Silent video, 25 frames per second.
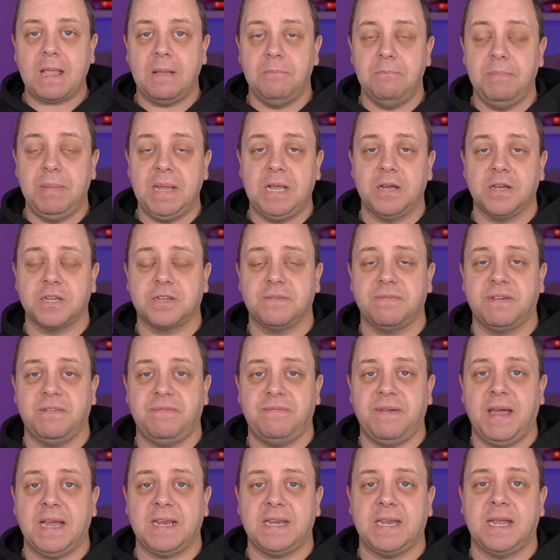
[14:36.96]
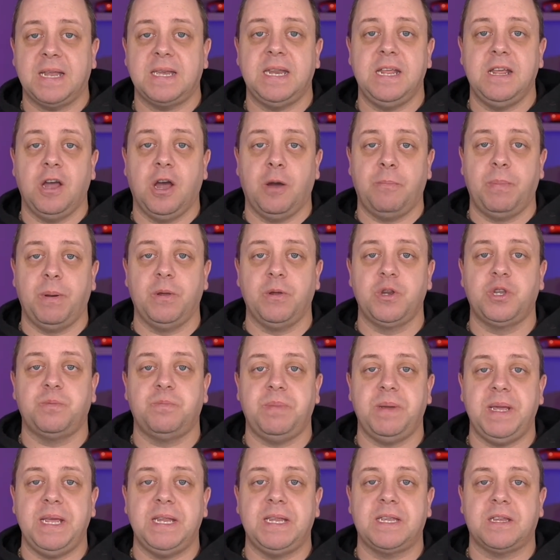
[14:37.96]
because of the fact that the upload
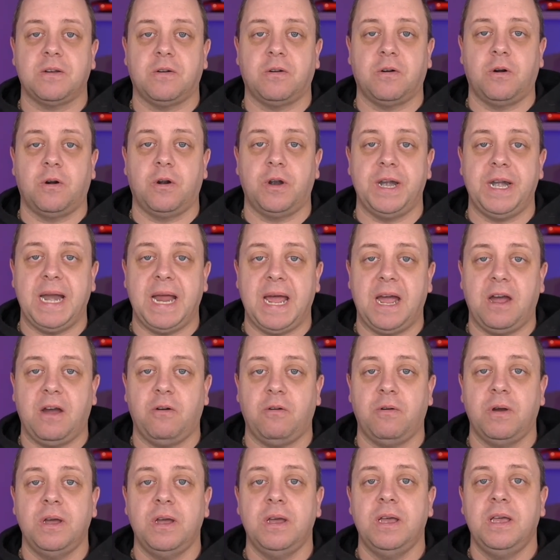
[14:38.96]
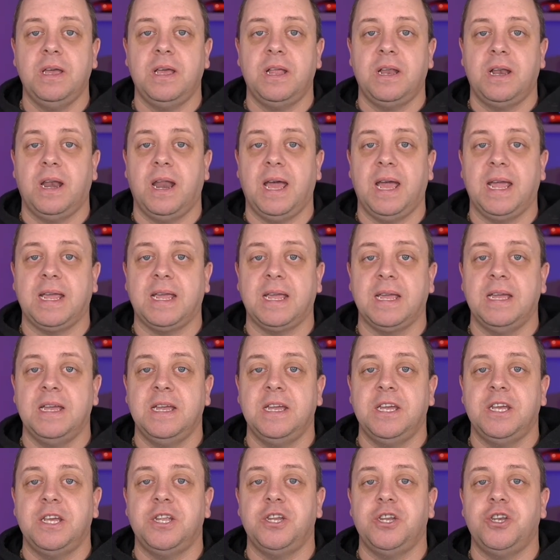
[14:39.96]
speeds are now like
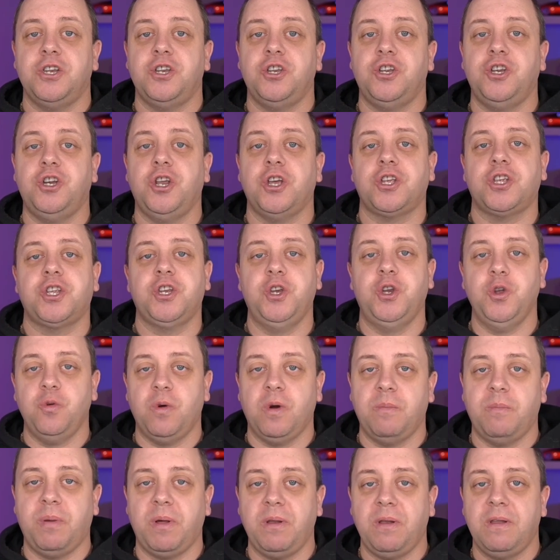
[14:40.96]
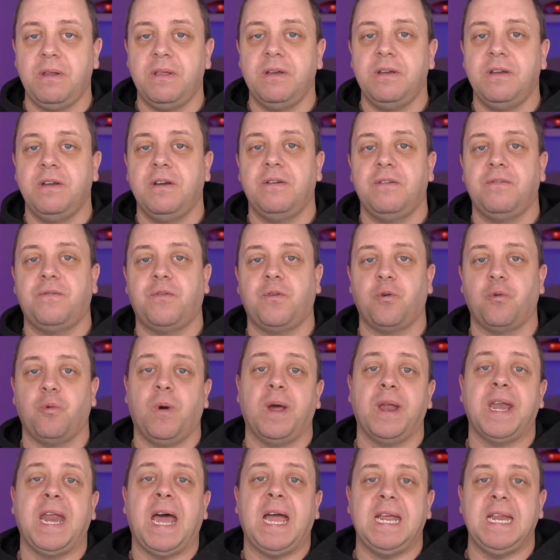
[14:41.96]
just doable for
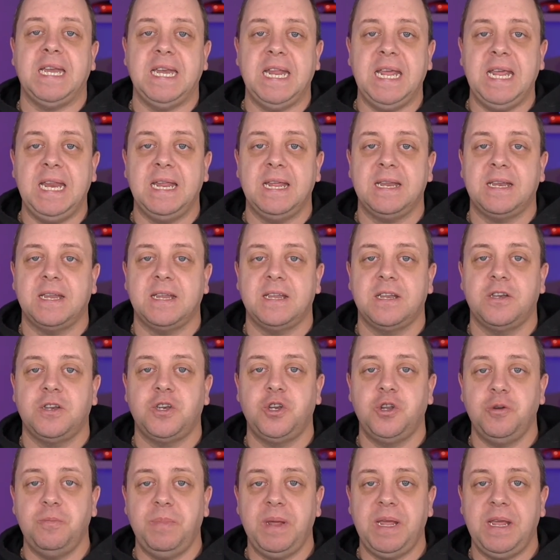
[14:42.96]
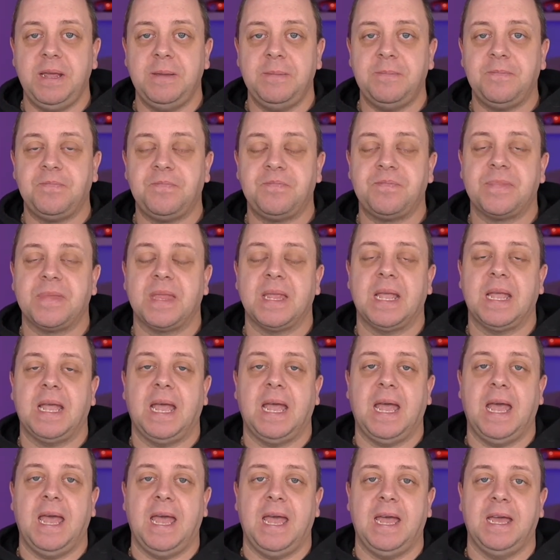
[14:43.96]
what I need it to be.
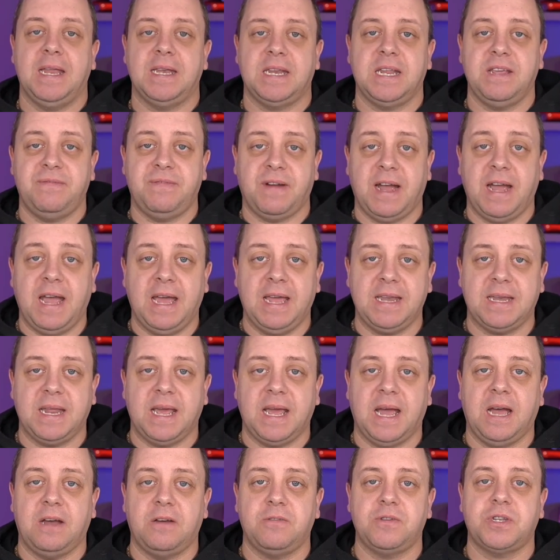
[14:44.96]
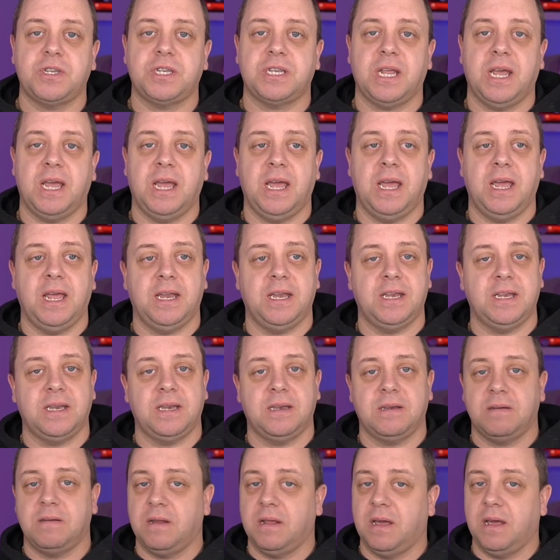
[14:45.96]
And if I add the house
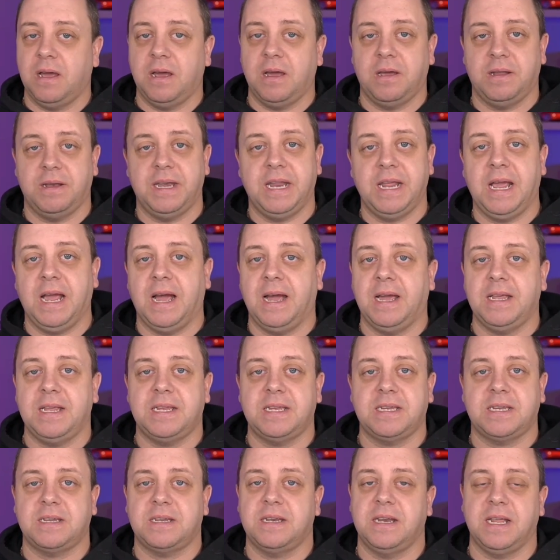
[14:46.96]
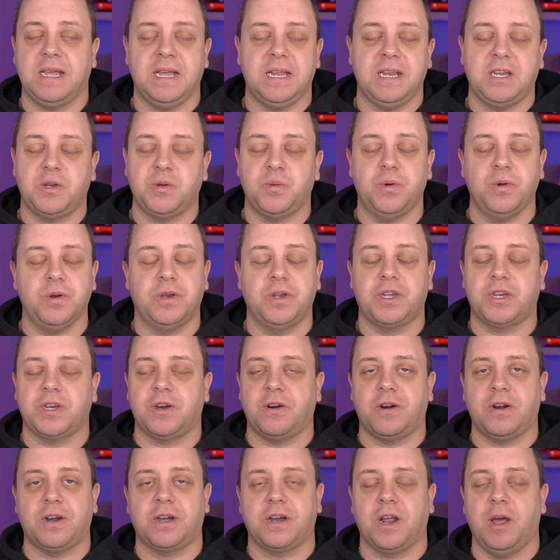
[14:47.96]
and uh, the guys, the kids would
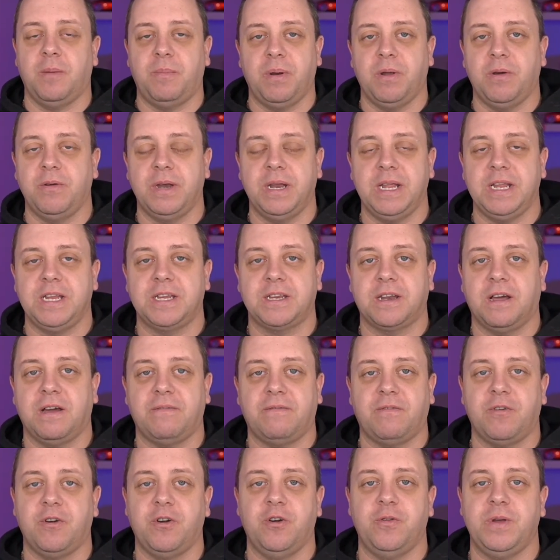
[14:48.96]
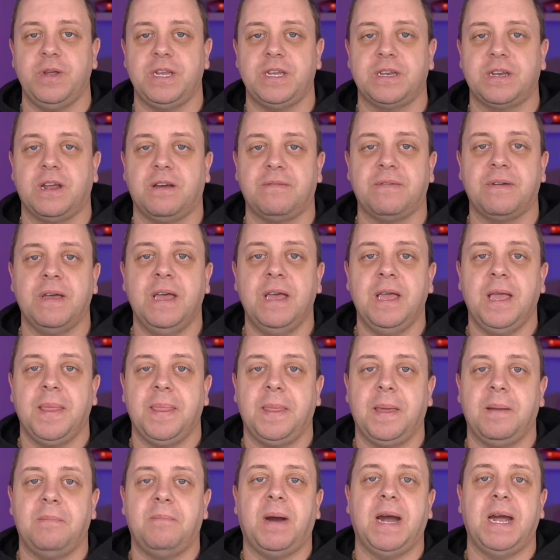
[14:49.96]
start uploading stuff or doing stuff
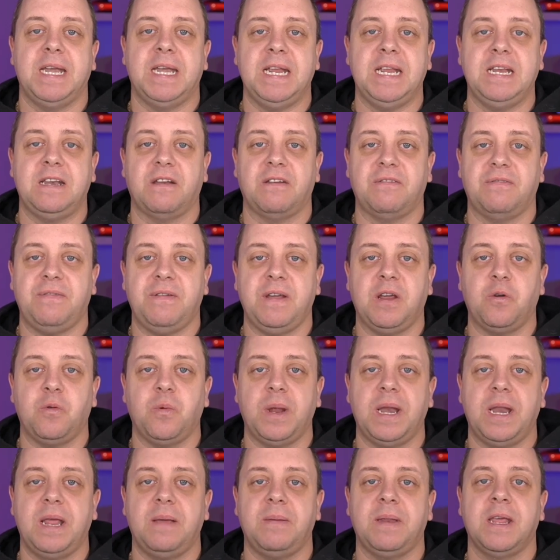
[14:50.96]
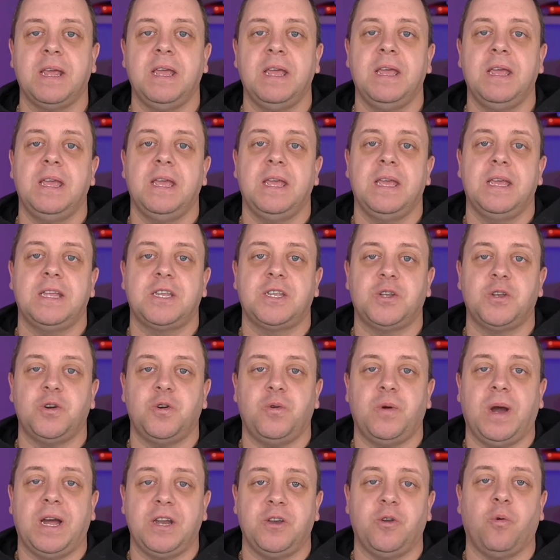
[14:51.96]
that might interfere with it.
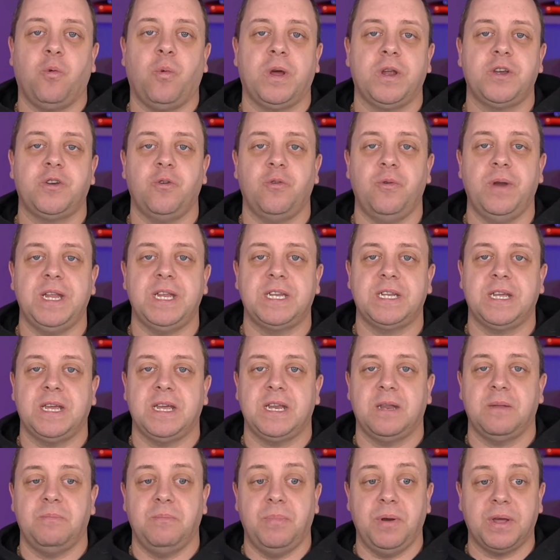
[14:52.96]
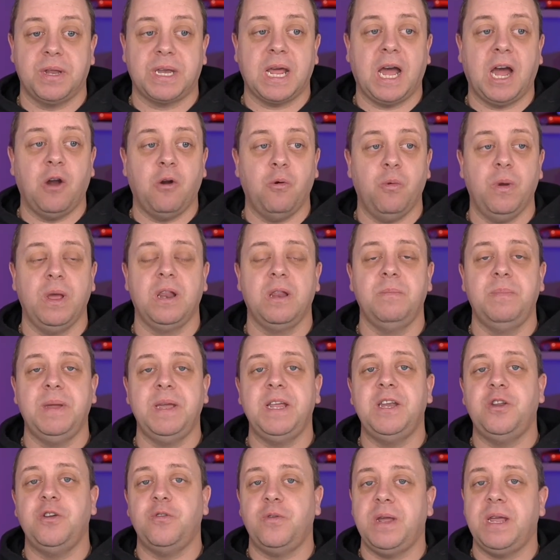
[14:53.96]
So I don't want to risk it. But I will
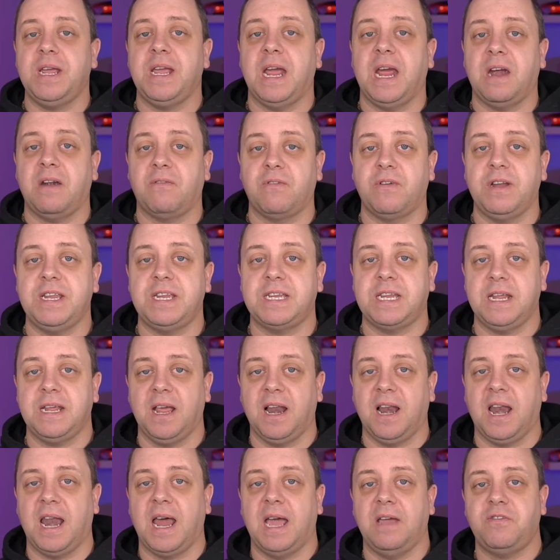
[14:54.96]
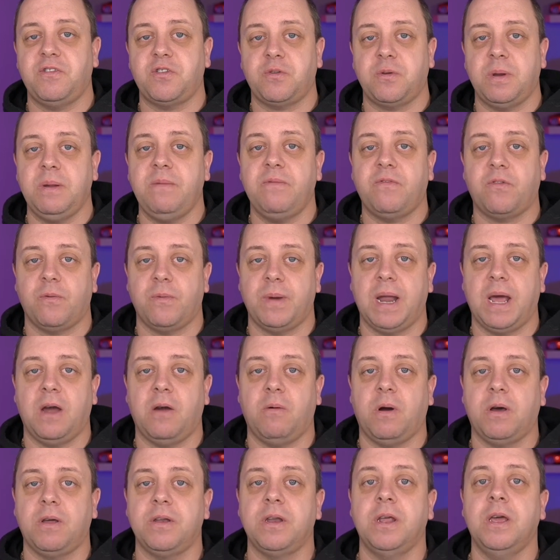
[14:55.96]
be doing every single live stream from
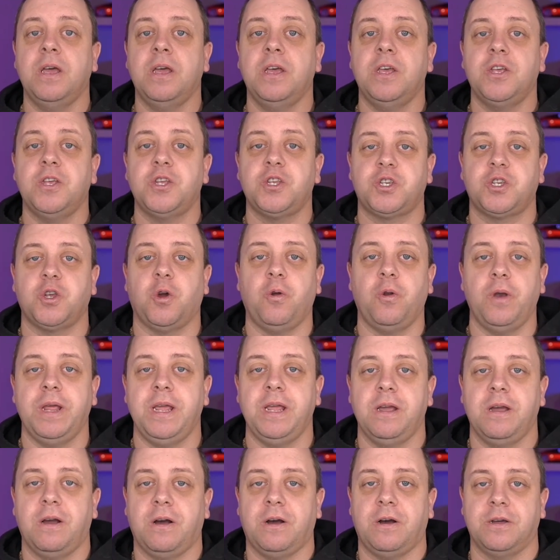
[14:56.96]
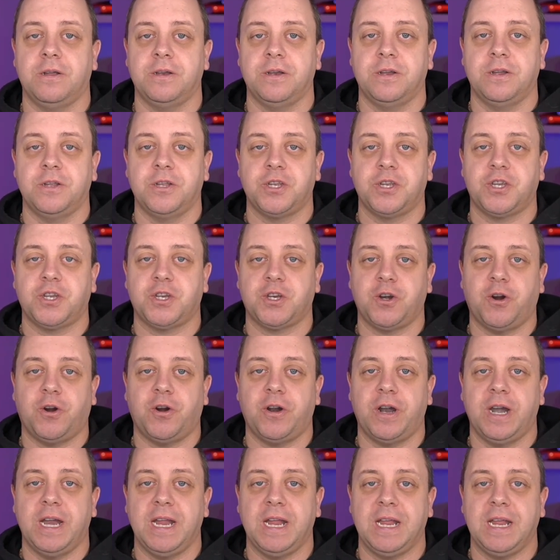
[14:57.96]
now on solely on
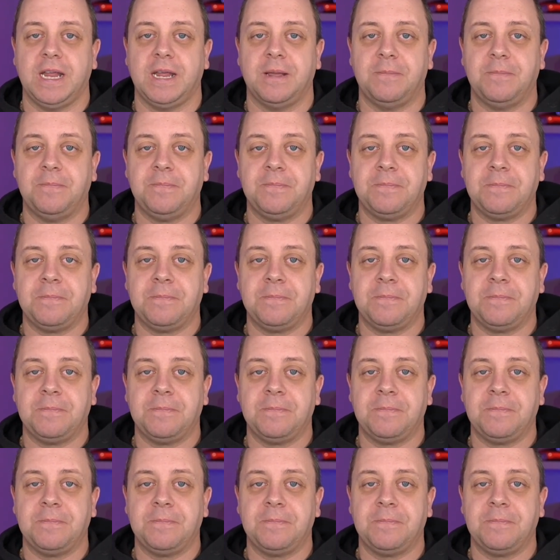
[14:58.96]
Starlink.